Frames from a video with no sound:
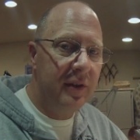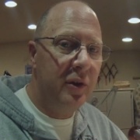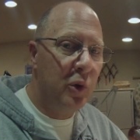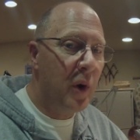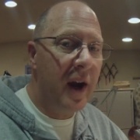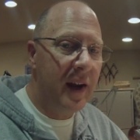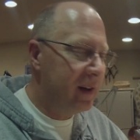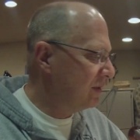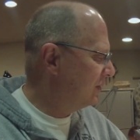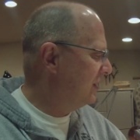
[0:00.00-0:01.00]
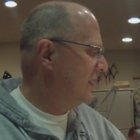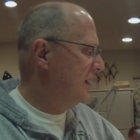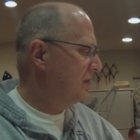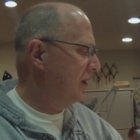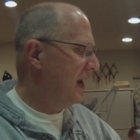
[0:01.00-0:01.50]
gray,
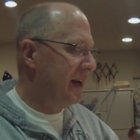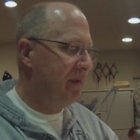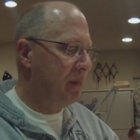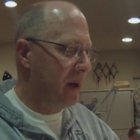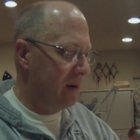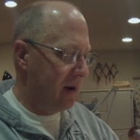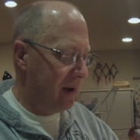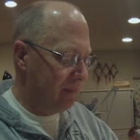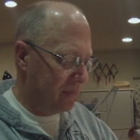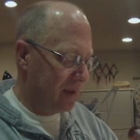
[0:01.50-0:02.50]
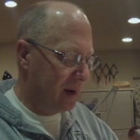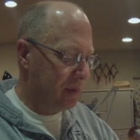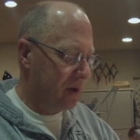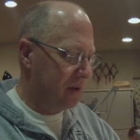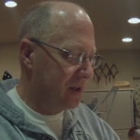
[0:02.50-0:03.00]
for lack of a better name. I'm
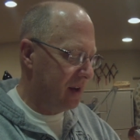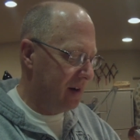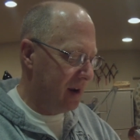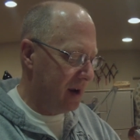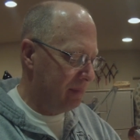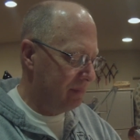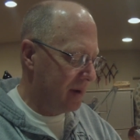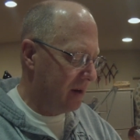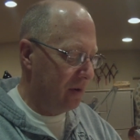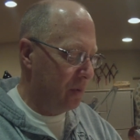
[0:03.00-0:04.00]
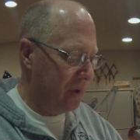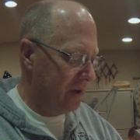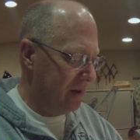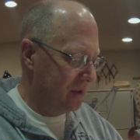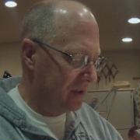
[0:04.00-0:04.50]
sure it's got a name. I don't know what
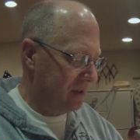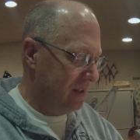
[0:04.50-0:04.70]
it is.